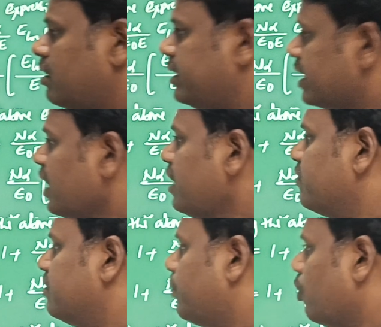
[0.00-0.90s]

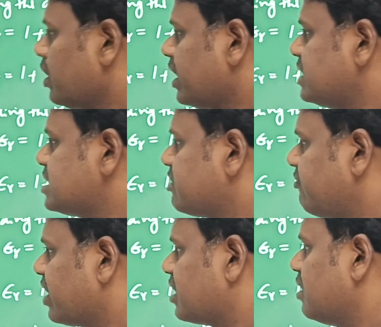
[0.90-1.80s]
derived polarization
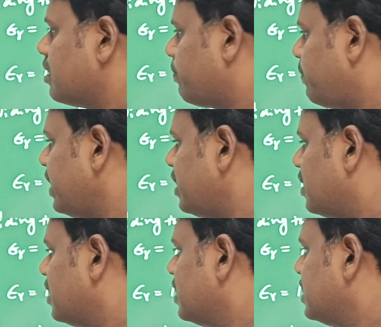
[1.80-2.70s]
vector
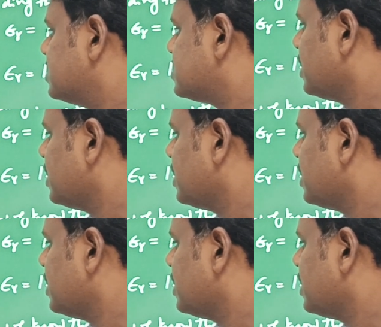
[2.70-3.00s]
P is